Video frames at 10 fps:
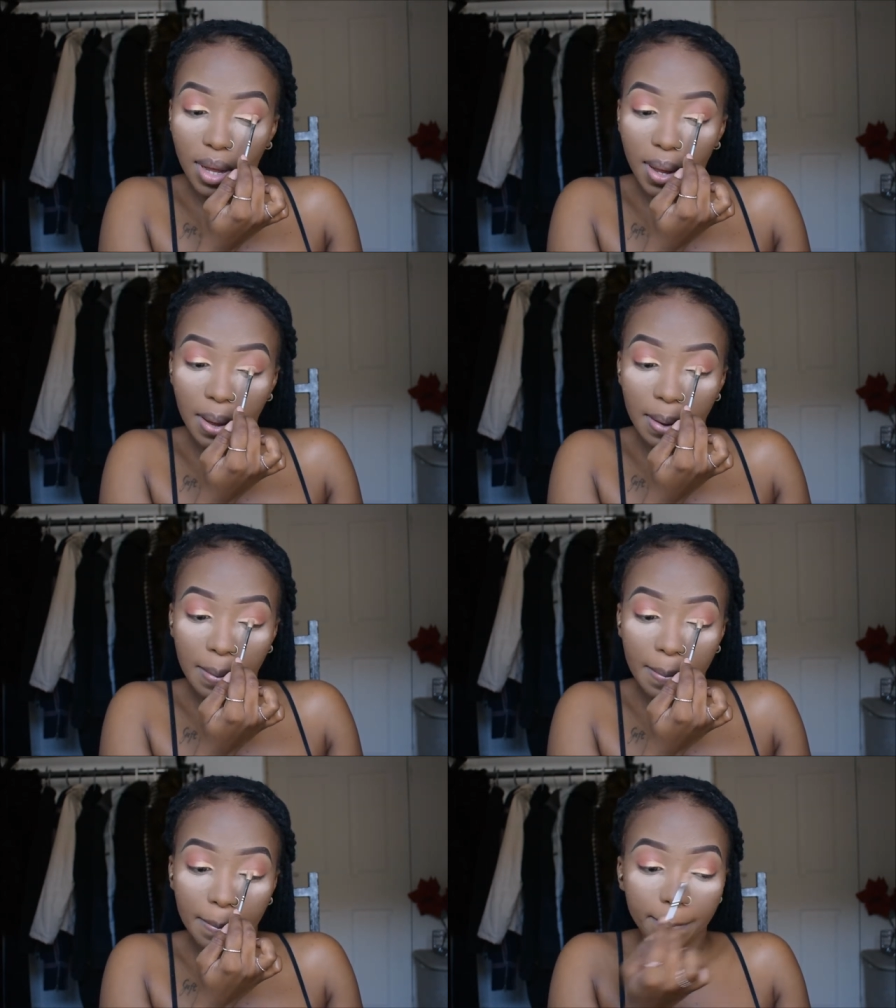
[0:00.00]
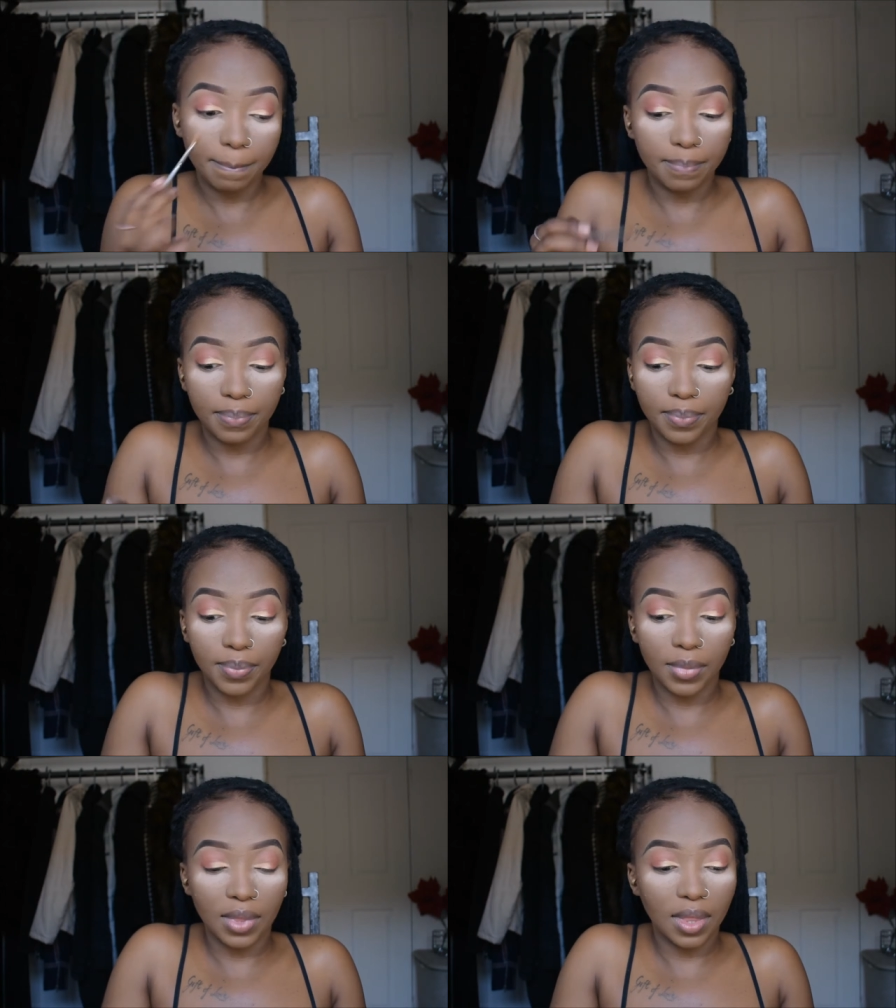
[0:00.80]
Um,
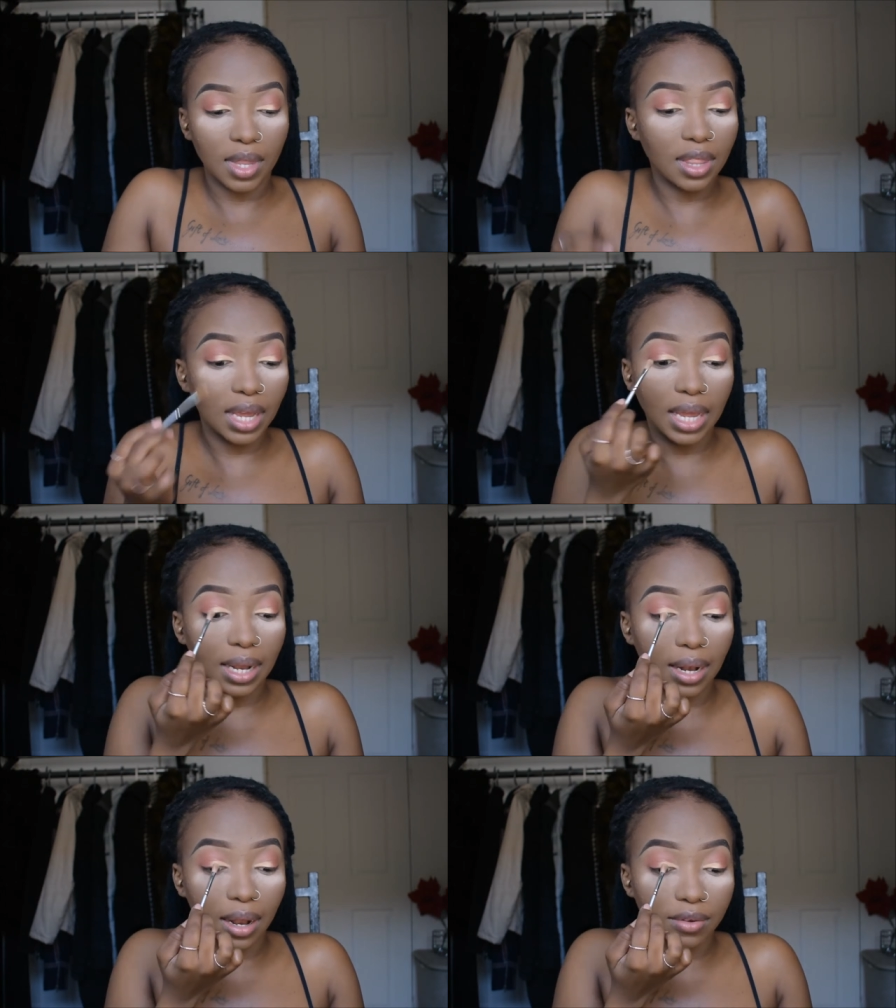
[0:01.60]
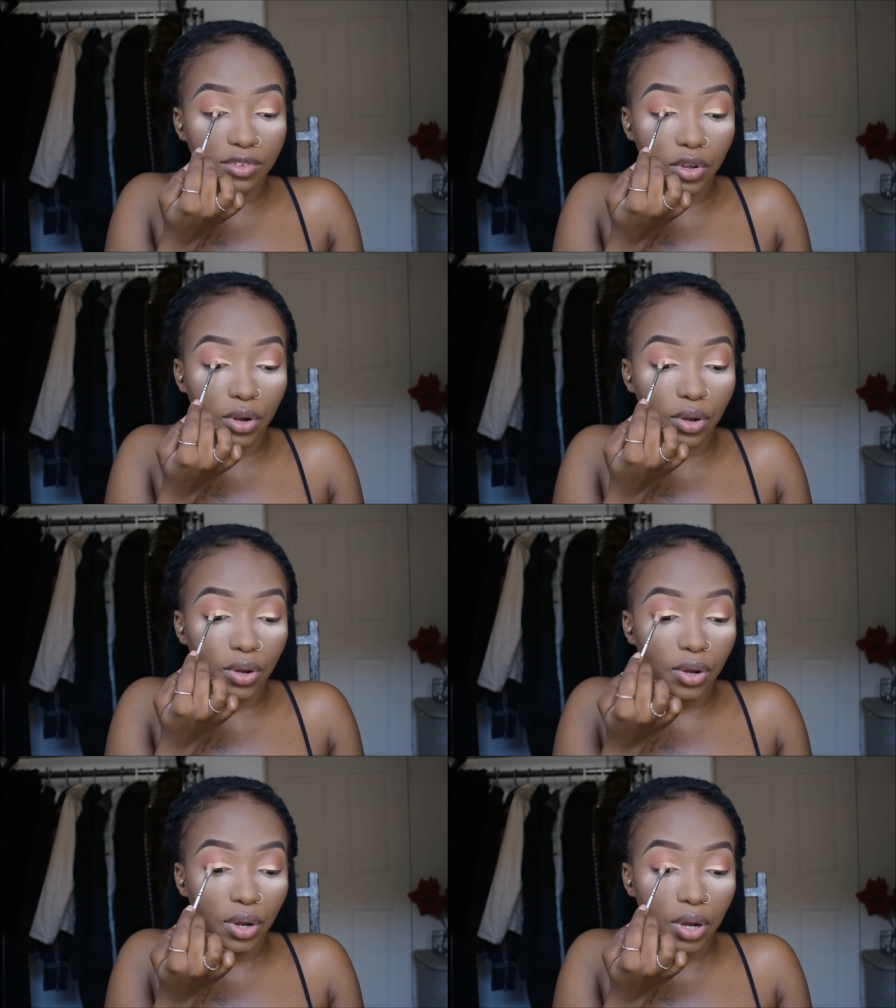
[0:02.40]
the kid loves her.